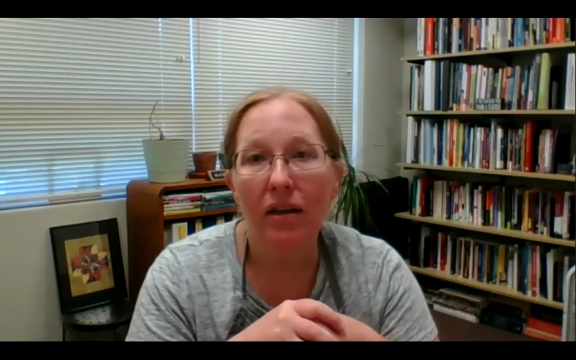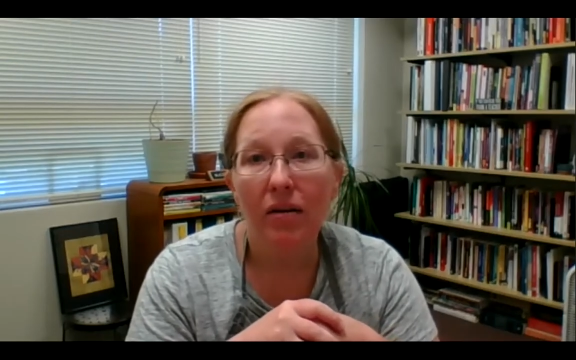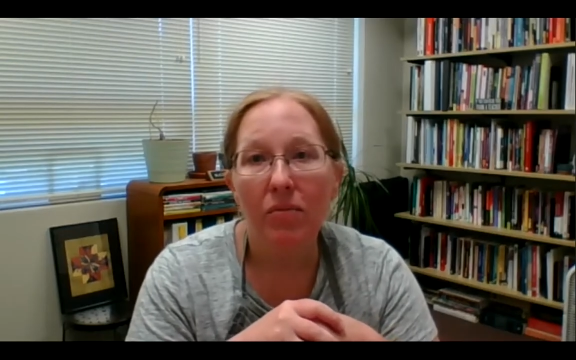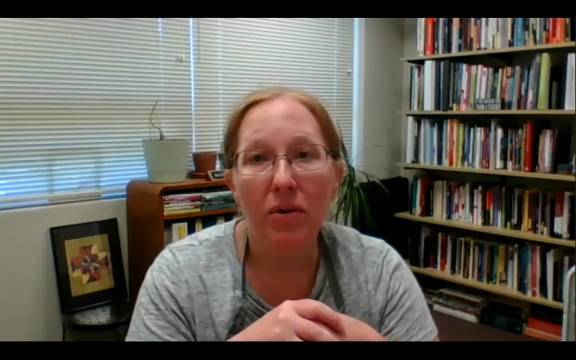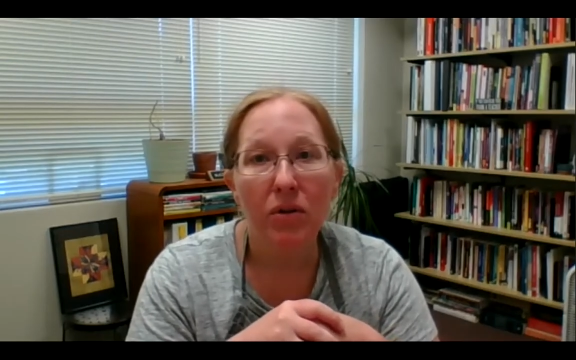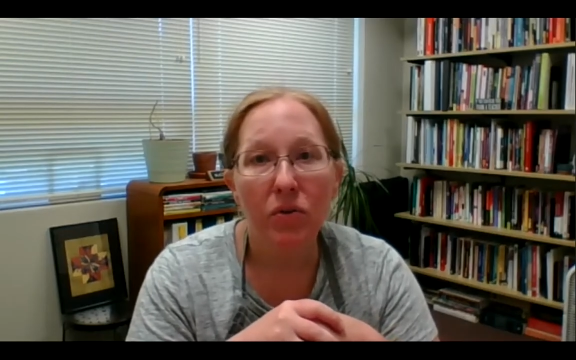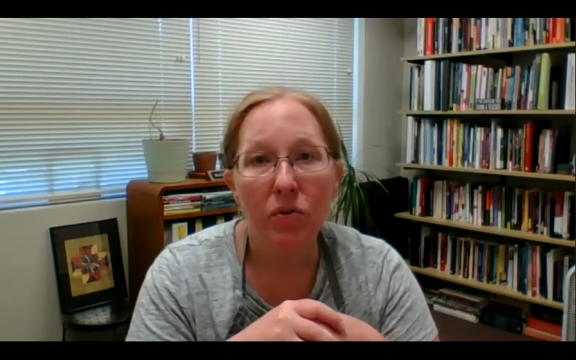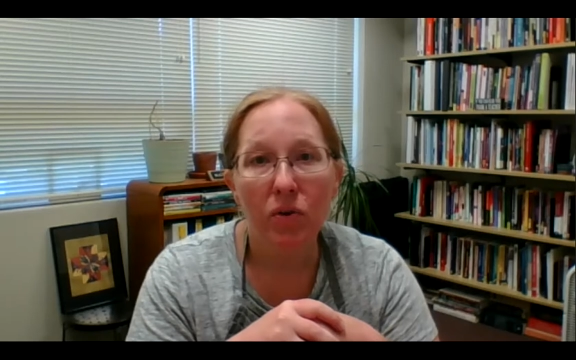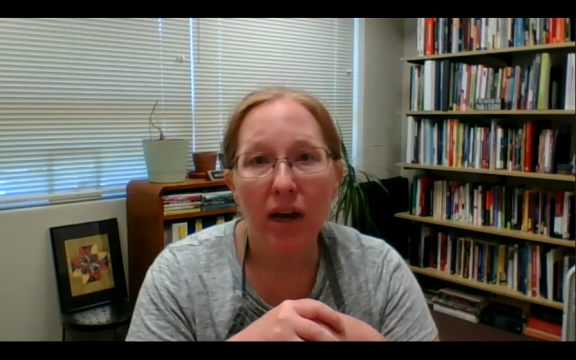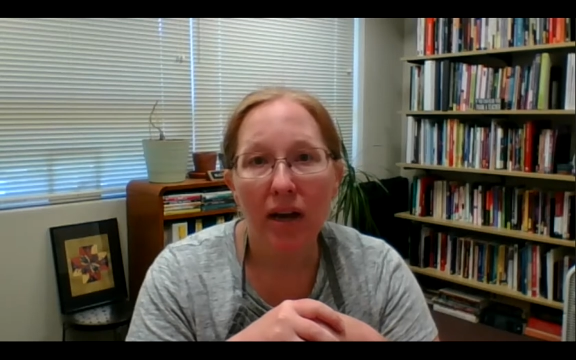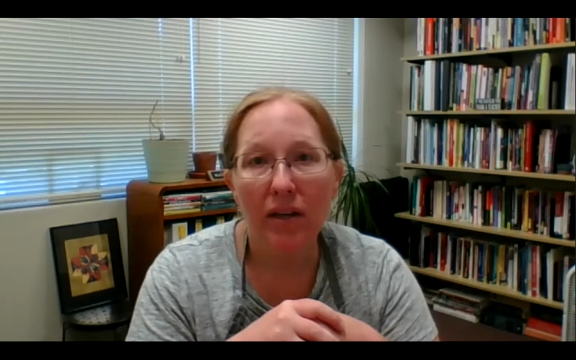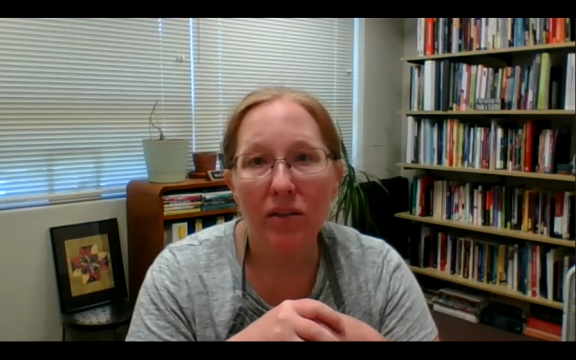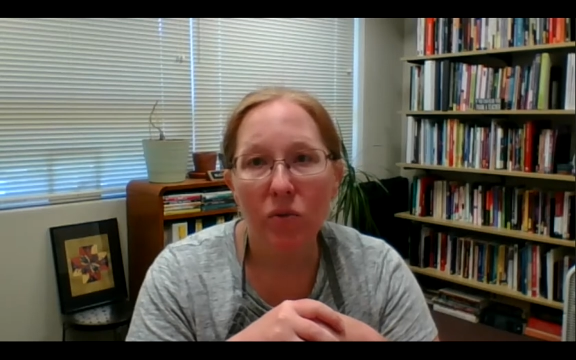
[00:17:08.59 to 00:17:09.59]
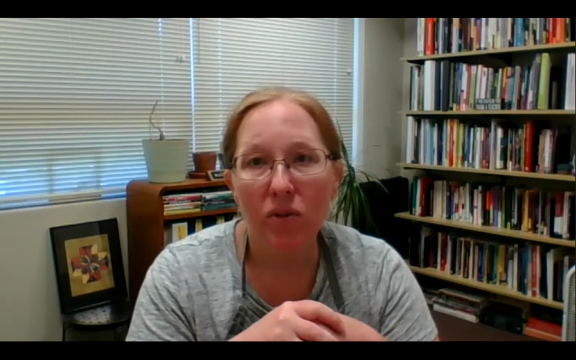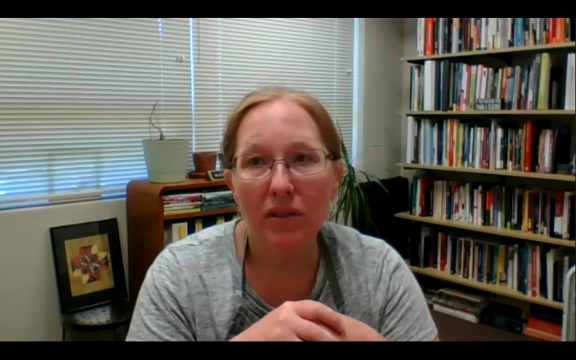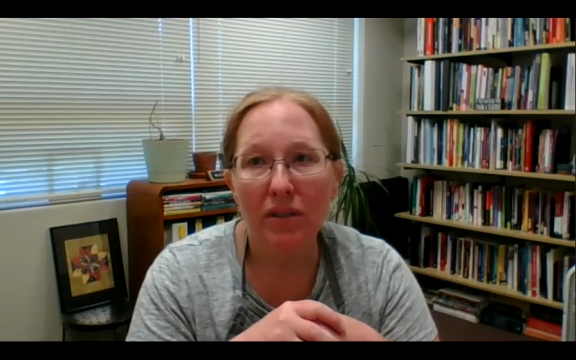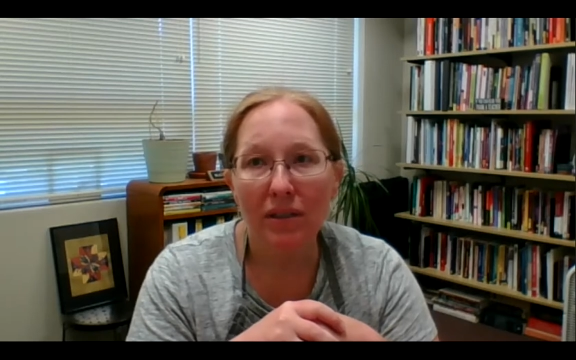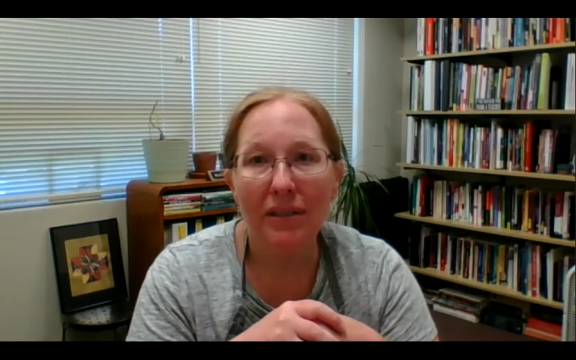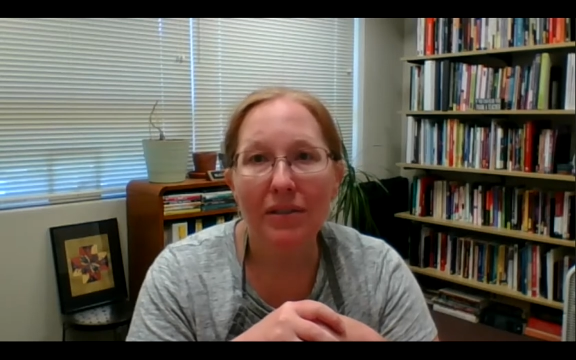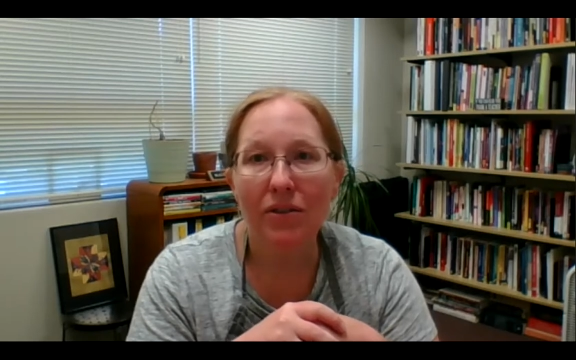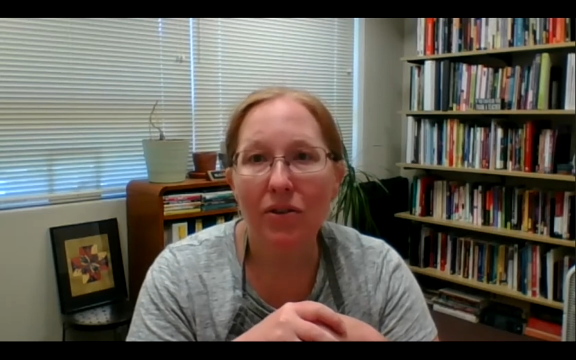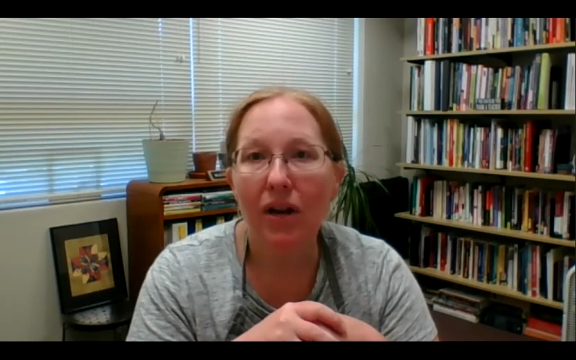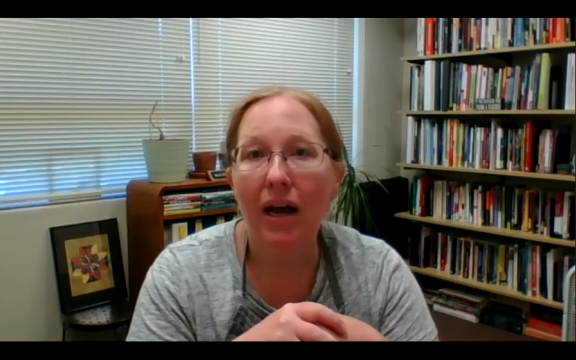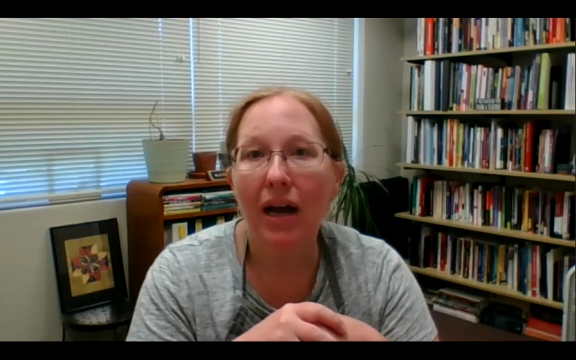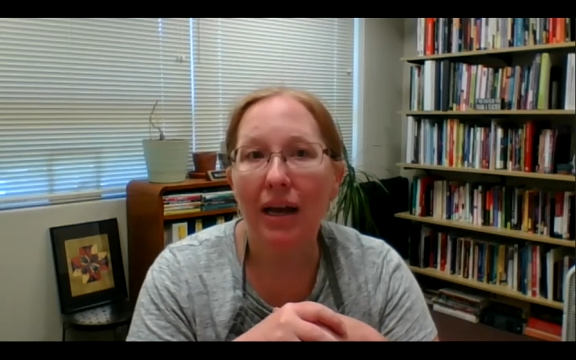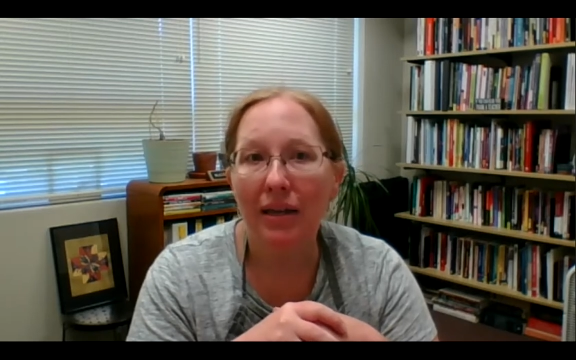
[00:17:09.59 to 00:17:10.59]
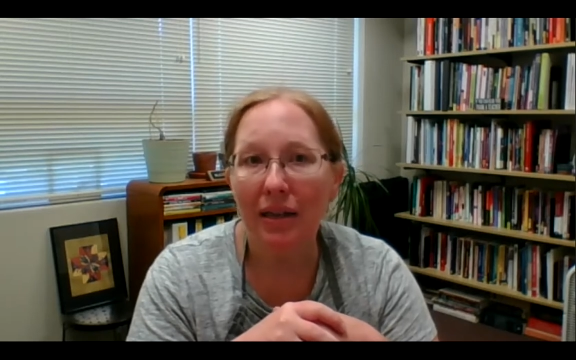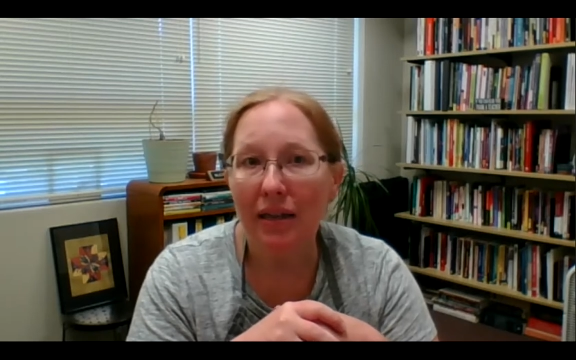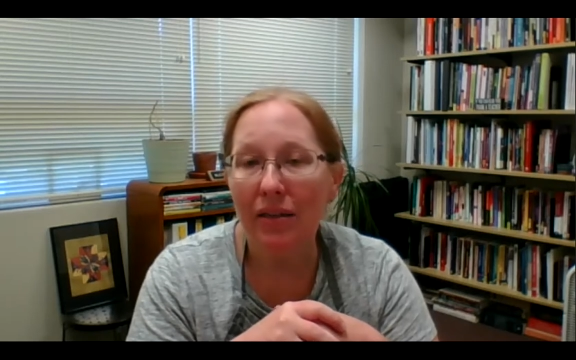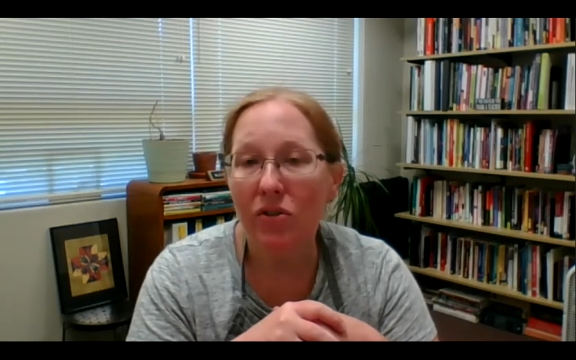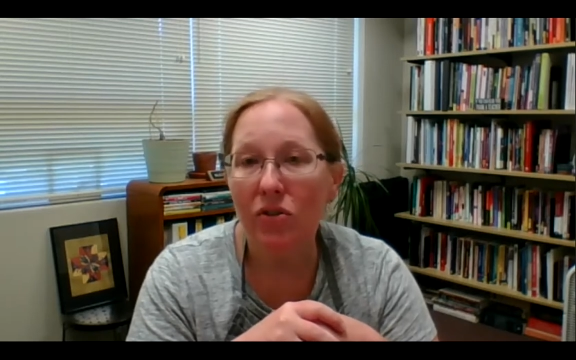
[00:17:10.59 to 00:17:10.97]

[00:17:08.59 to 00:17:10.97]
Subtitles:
middle school or high school is considered a high need.